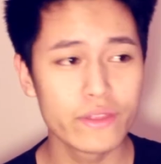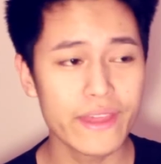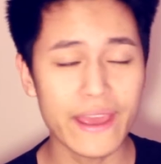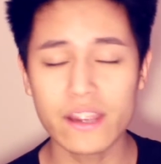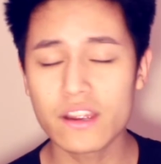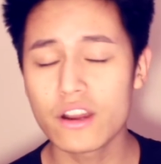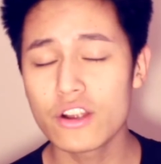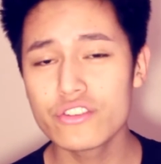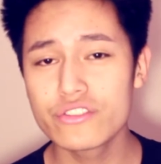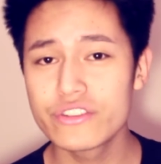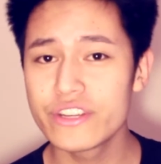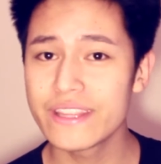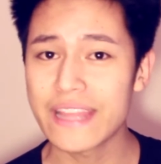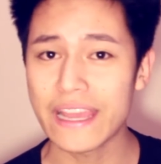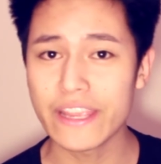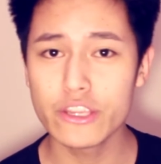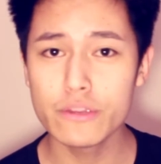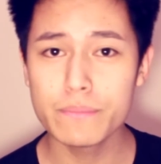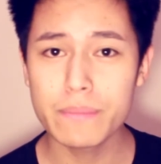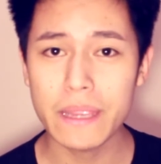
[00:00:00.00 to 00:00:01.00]
their country
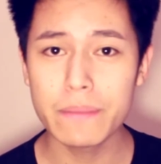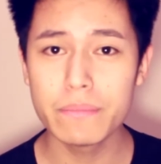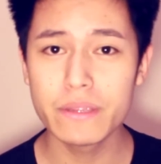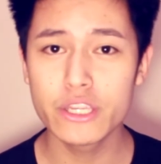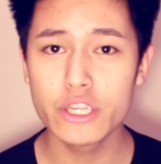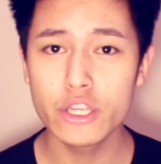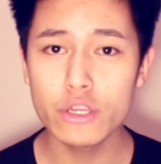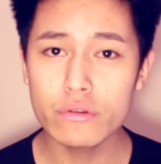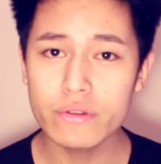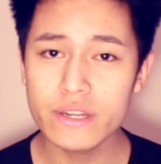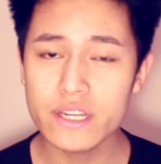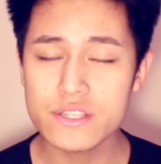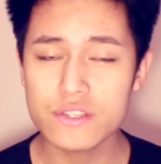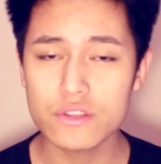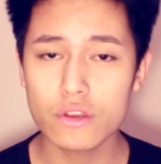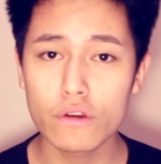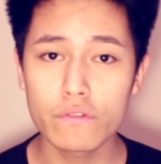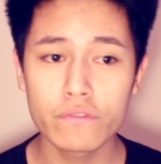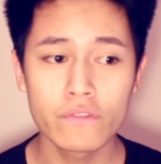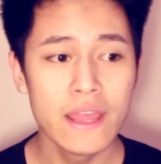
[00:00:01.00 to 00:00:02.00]
that you may be curious
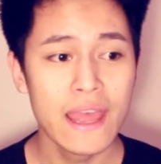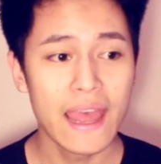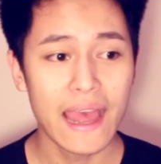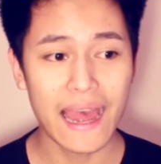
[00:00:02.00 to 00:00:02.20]
of,